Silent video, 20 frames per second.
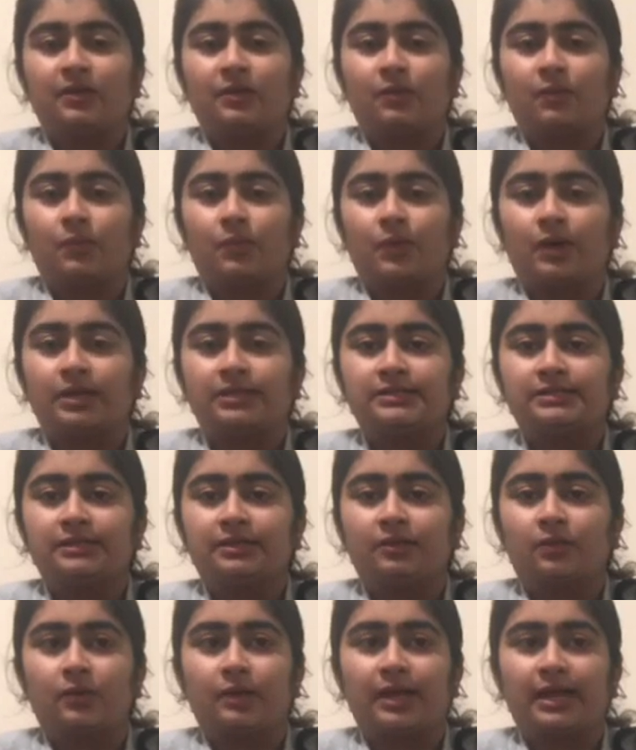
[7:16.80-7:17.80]

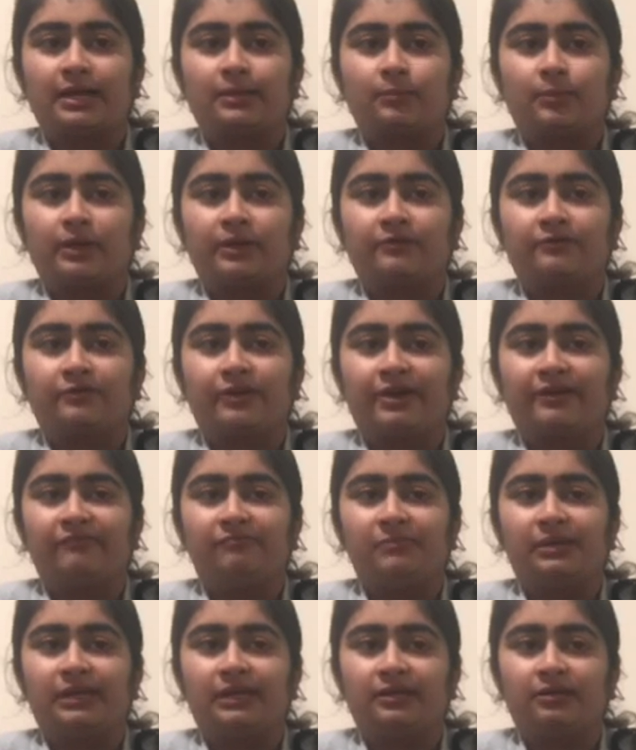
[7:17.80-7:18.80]
$109.5
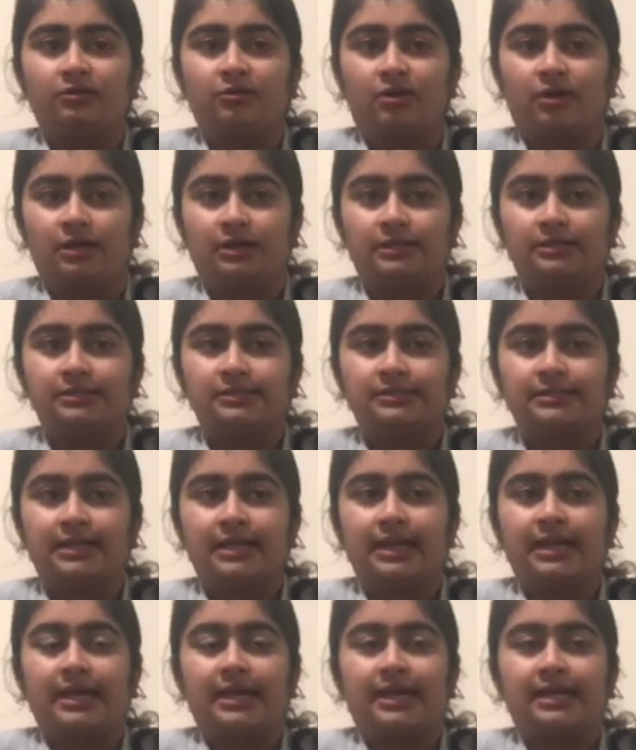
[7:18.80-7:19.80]
million
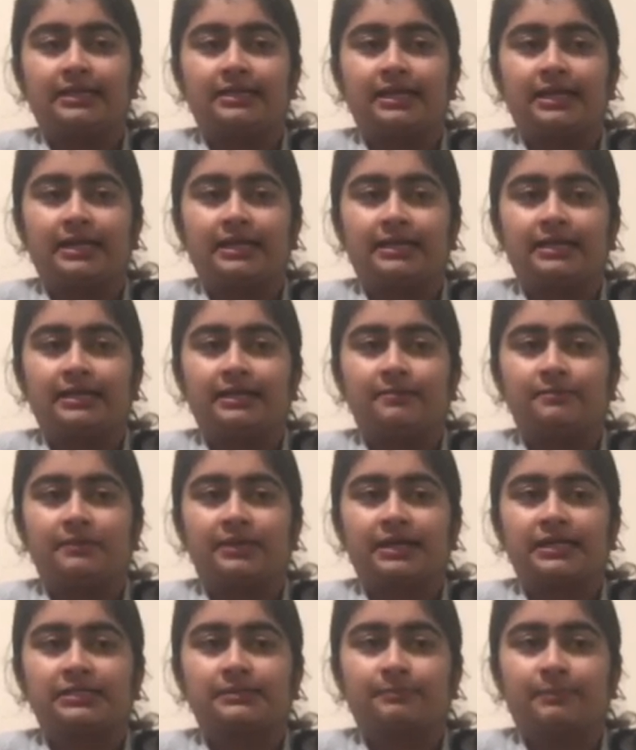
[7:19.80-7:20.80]
and the income
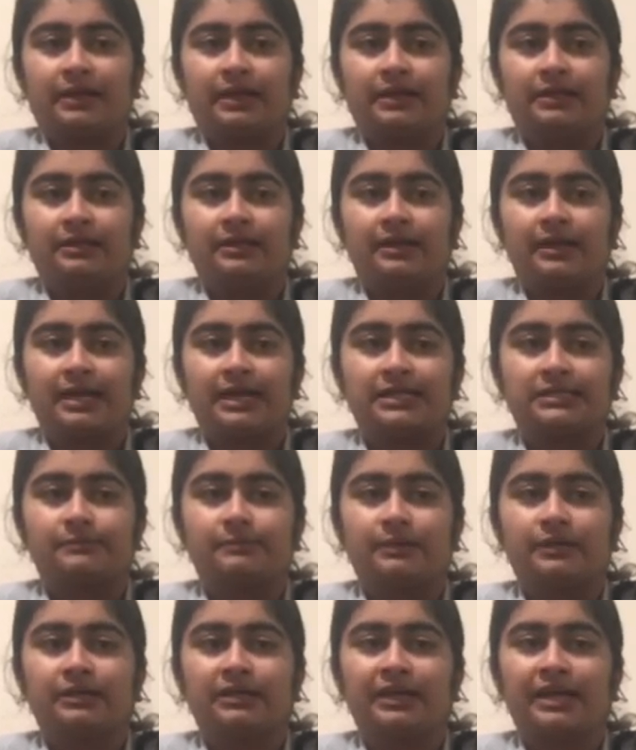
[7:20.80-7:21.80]
tax paid as
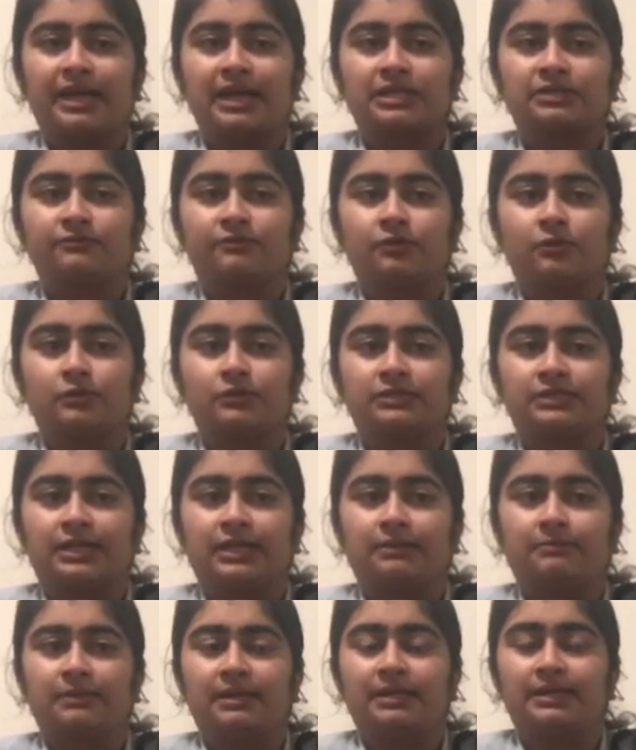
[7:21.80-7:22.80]
per cash flow
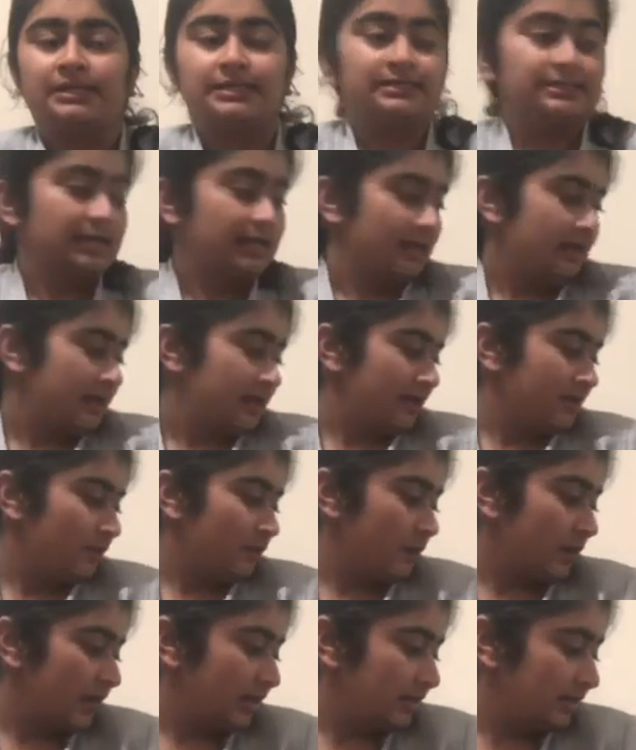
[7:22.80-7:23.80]
statement is
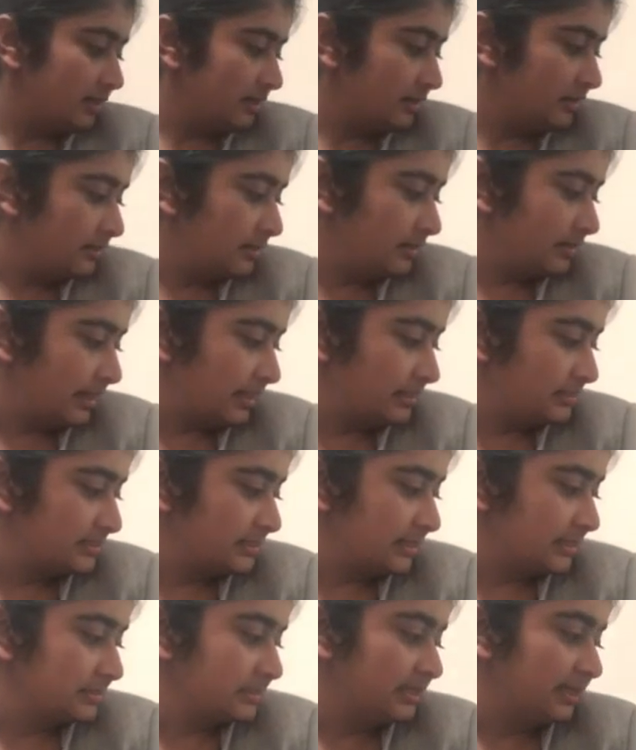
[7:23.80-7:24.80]

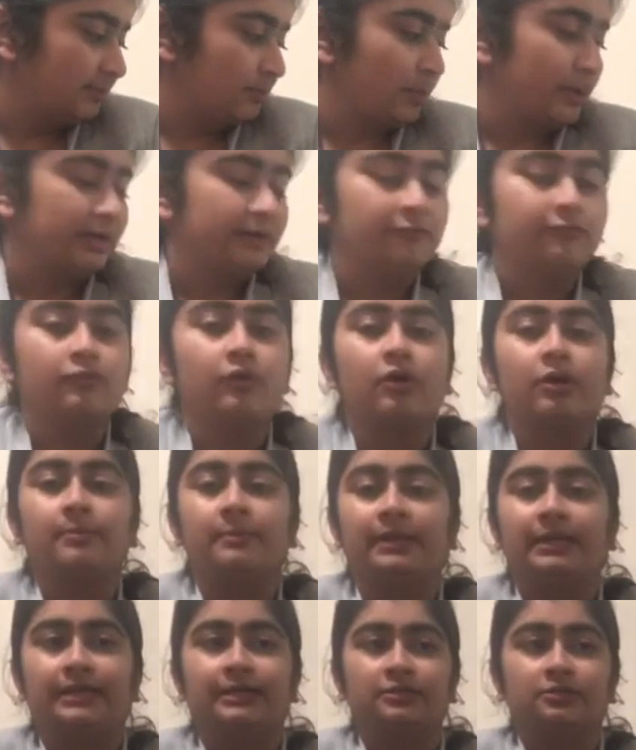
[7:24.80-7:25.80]
$116.4
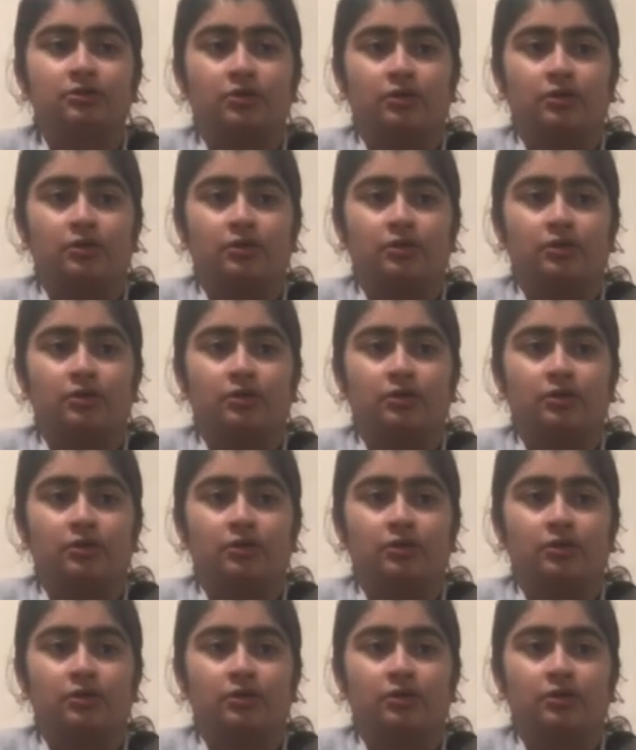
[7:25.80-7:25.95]
million.